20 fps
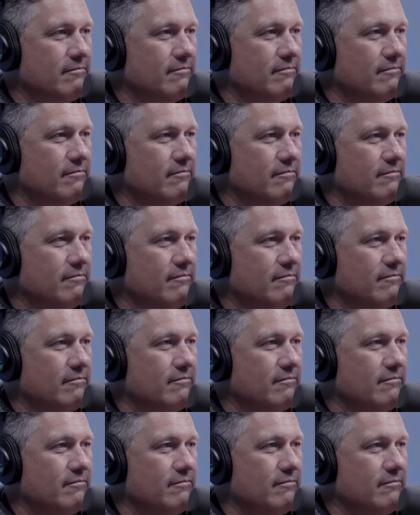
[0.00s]

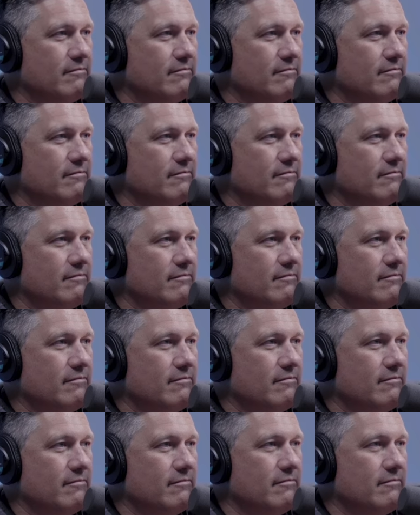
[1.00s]

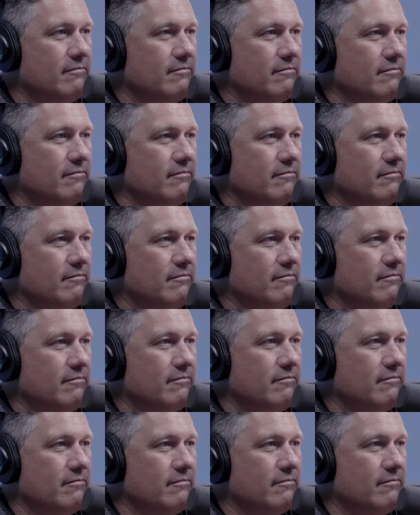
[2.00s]

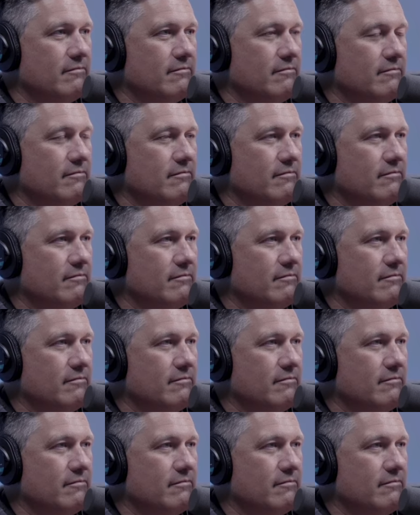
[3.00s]
[no speech]